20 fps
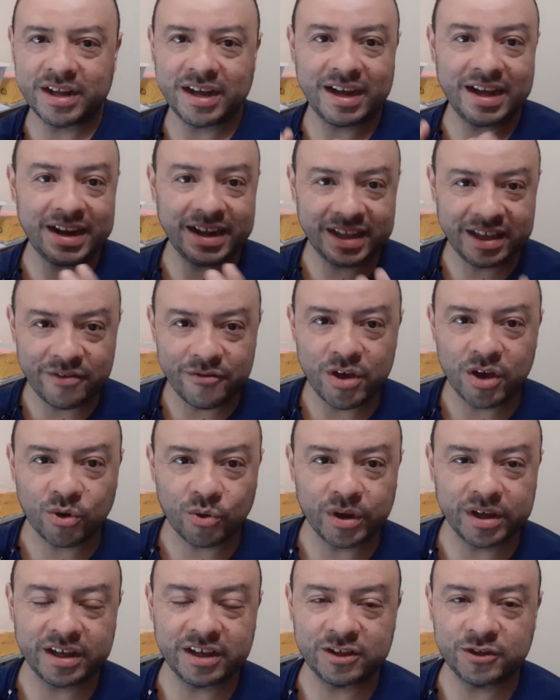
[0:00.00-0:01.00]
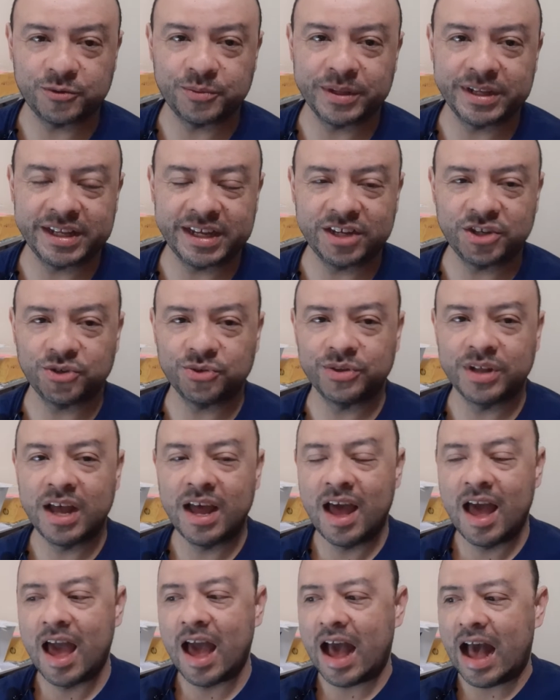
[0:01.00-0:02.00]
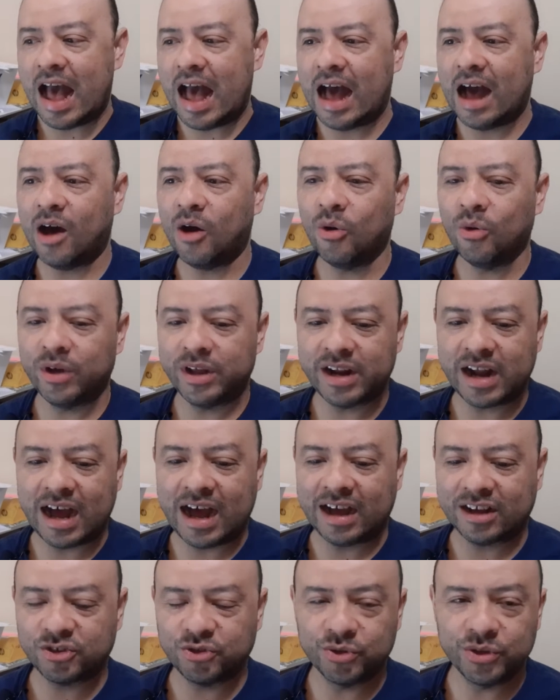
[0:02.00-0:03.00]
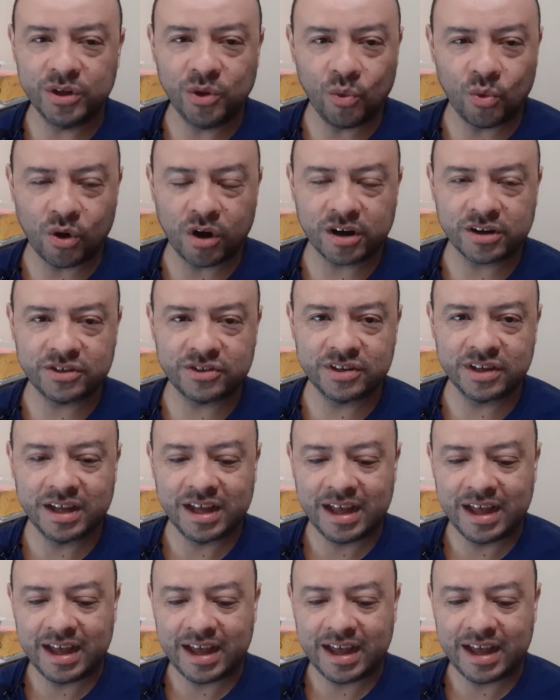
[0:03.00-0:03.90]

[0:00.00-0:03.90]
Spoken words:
I'm gonna give you a quick explanation how it actually works.